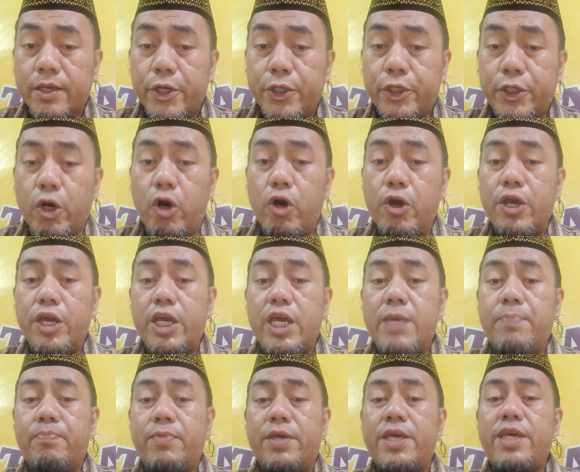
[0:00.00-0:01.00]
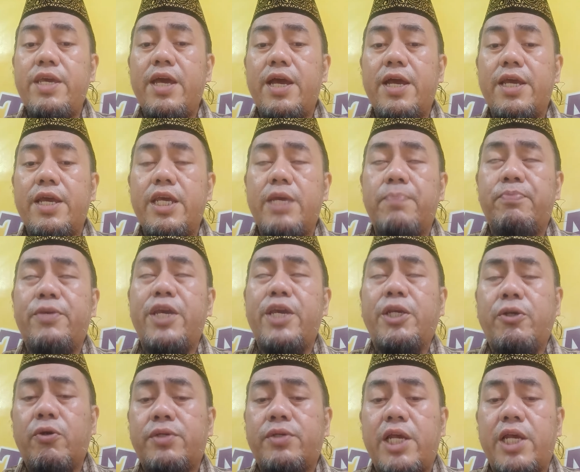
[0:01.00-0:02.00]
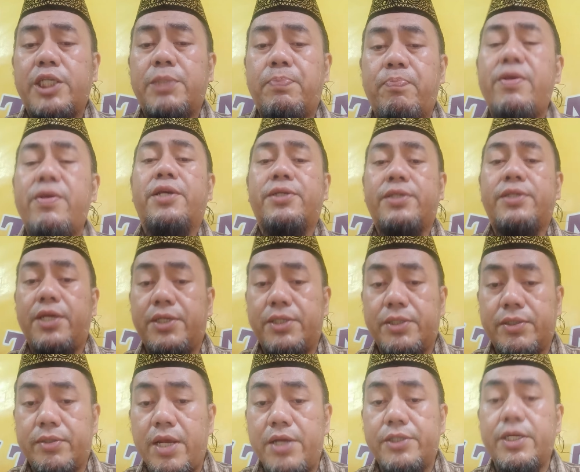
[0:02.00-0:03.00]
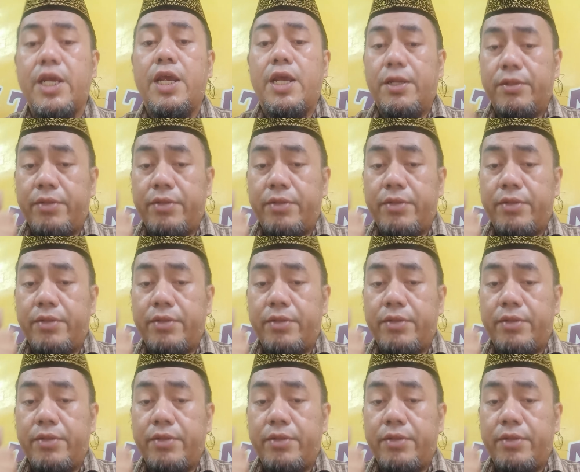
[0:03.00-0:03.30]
So if Jesus has pre-existence,